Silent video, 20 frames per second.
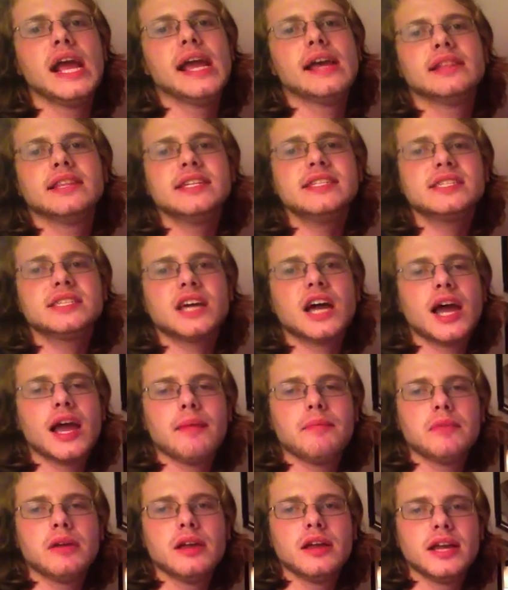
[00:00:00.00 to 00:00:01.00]
And this
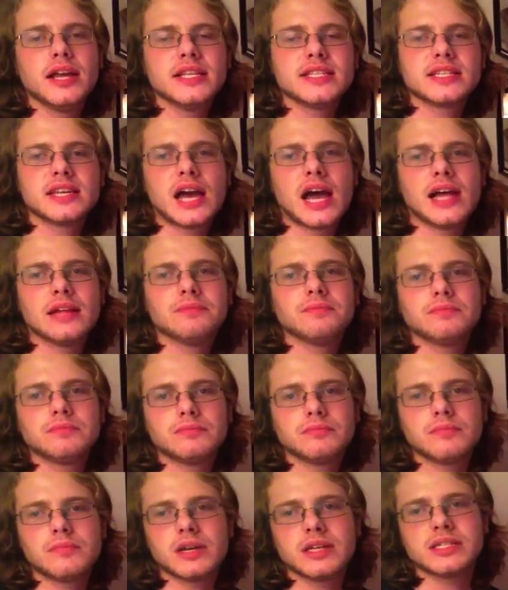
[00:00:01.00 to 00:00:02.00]
time, it's not
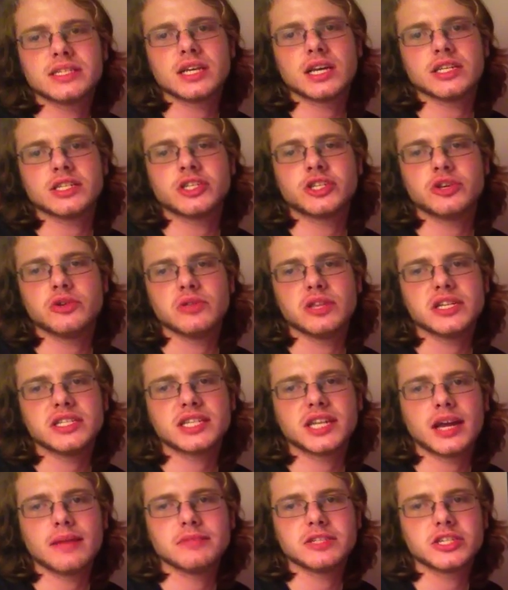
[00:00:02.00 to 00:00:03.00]
a sus2. This
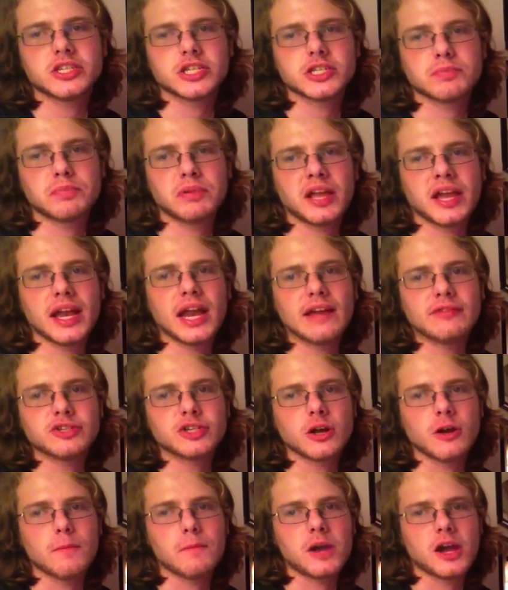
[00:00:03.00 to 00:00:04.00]
time, it's just playing F
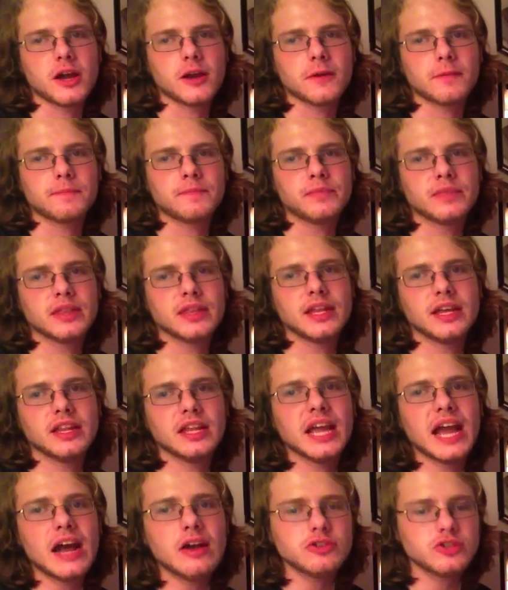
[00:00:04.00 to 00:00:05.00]
sharp minor. Now, the
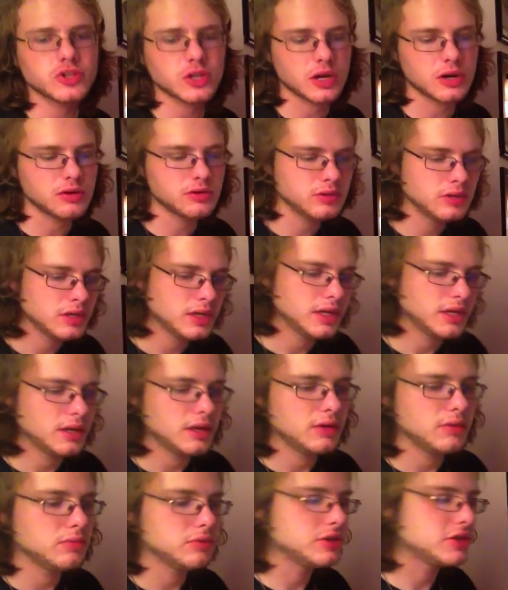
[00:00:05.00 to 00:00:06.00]
outro,
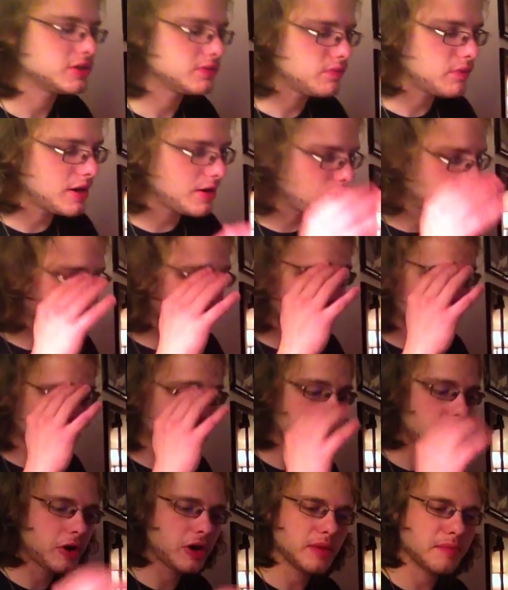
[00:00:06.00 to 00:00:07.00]
which is what we're
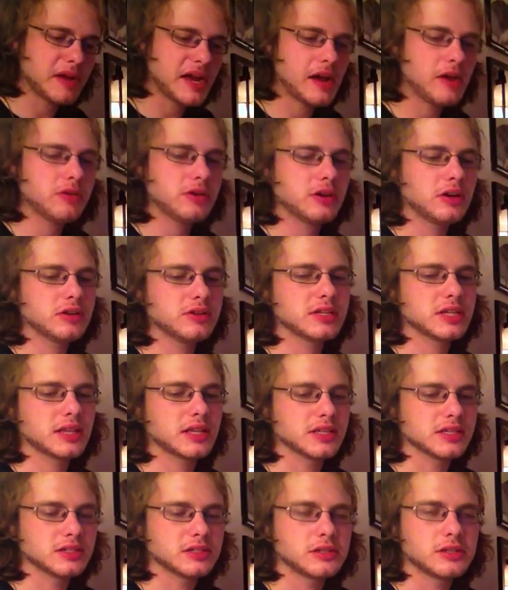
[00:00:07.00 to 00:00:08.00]
worried about, goes like
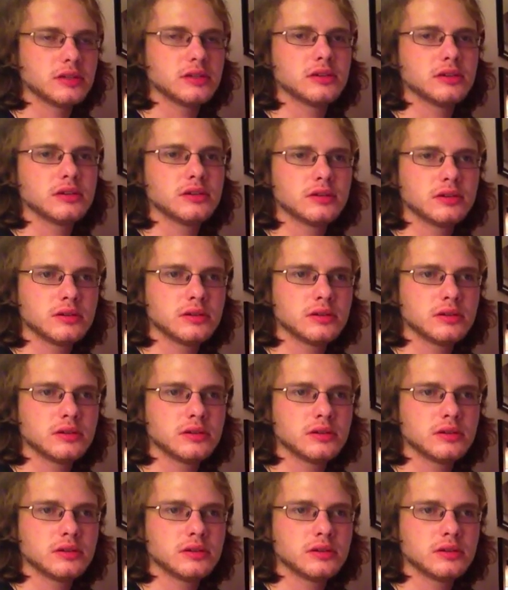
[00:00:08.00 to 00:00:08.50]
this. And